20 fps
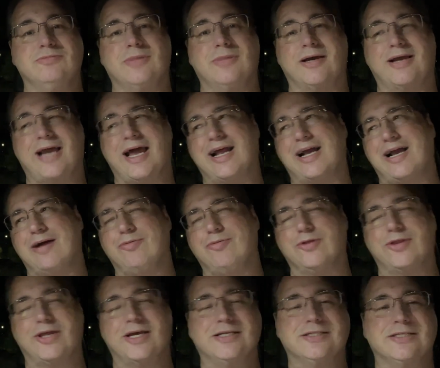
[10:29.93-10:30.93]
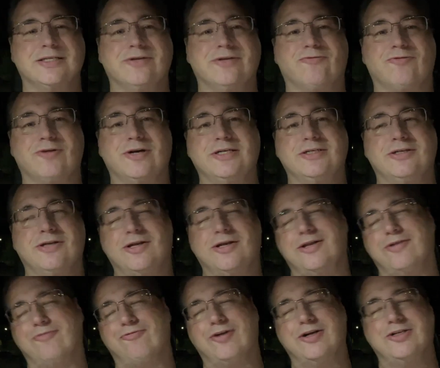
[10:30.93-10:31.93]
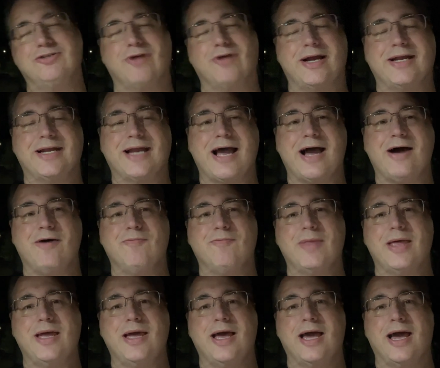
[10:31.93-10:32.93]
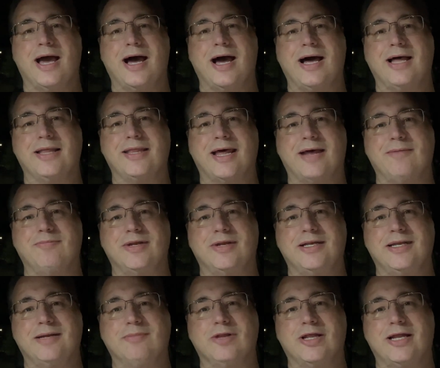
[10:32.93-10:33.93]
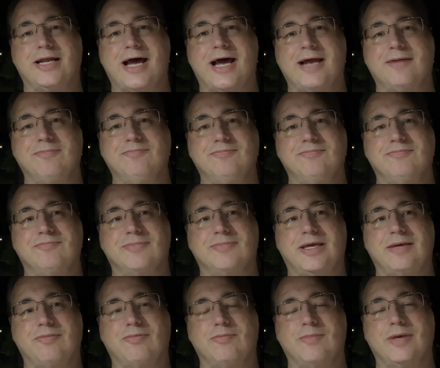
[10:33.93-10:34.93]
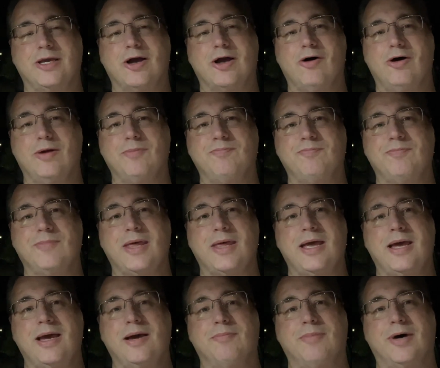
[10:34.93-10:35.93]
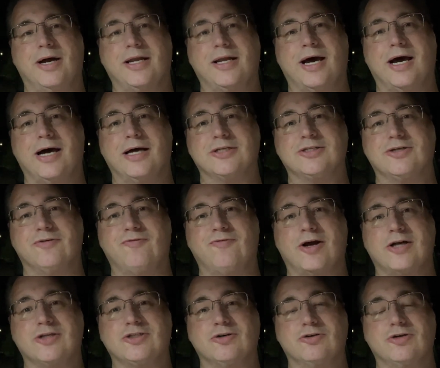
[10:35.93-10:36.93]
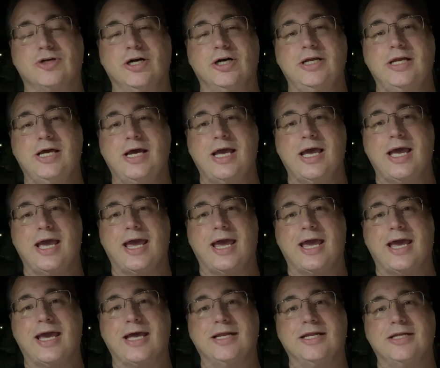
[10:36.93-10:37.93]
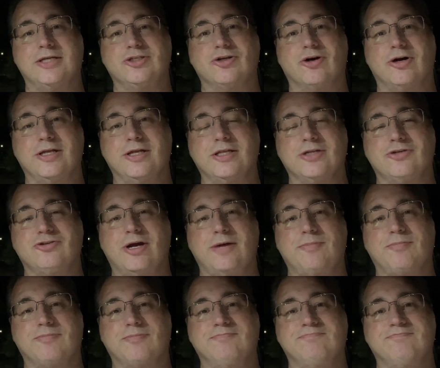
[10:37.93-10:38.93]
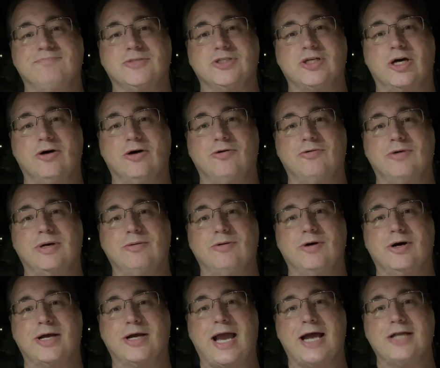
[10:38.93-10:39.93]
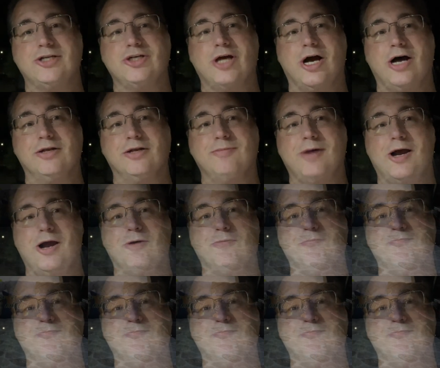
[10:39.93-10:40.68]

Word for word: I got a couple things in the fridge in the fridge right now uh, that I've been nibbling on, keeping me going. But uh, so far so good, and enjoying the trip. So we will catch you all tomorrow.